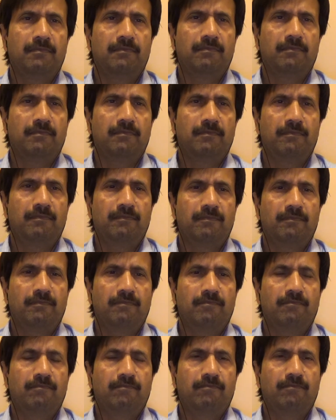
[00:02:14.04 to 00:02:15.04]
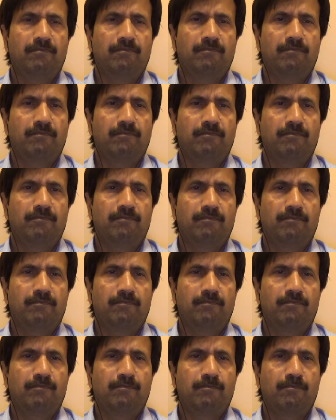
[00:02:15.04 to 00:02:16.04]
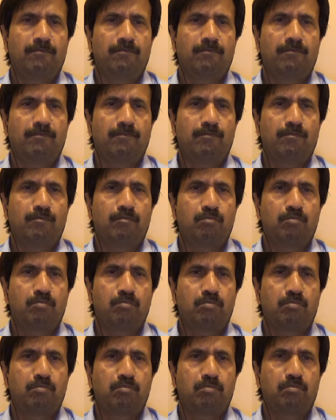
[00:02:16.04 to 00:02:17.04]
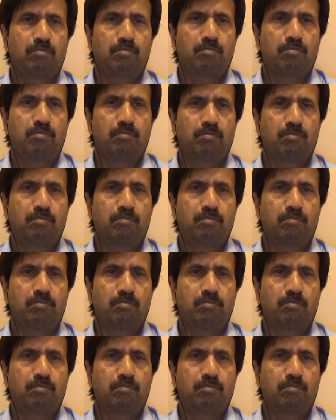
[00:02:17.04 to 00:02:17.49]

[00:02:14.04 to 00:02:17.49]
(no one is talking)